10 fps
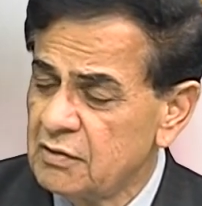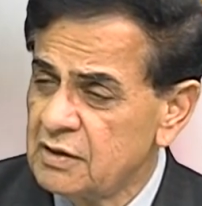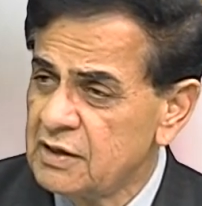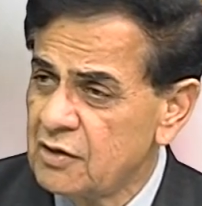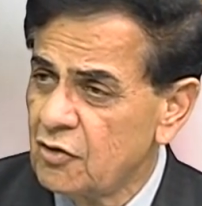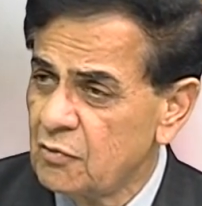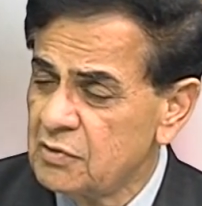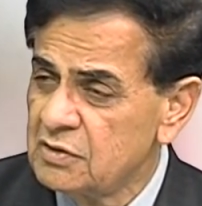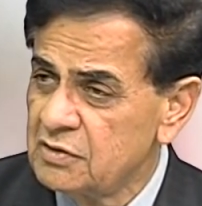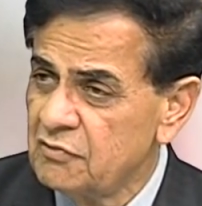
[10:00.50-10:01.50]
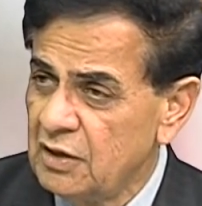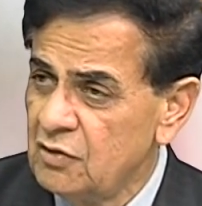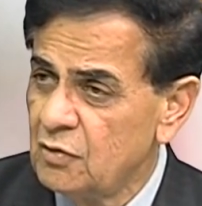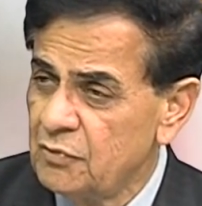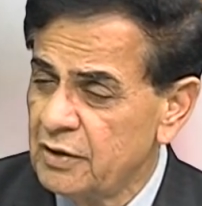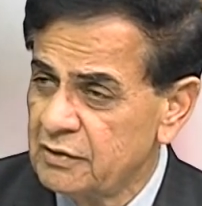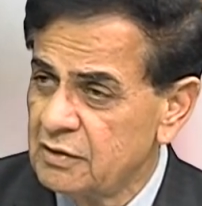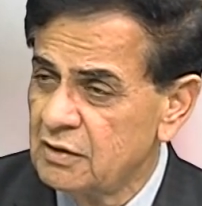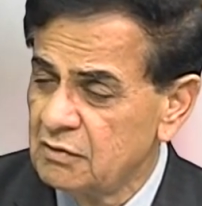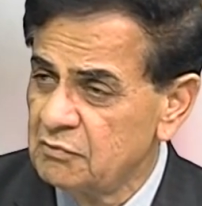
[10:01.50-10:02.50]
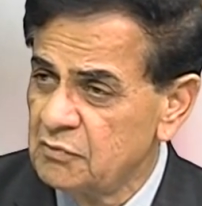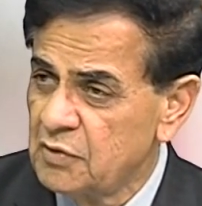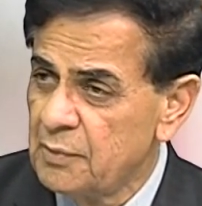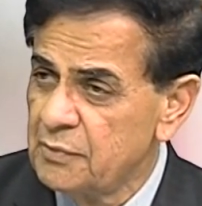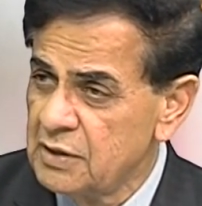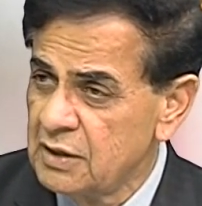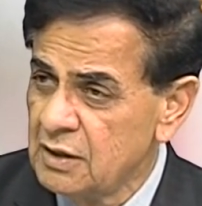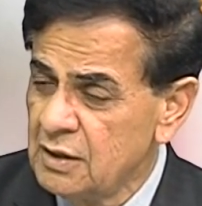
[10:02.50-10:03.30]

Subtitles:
economy, the value of that company.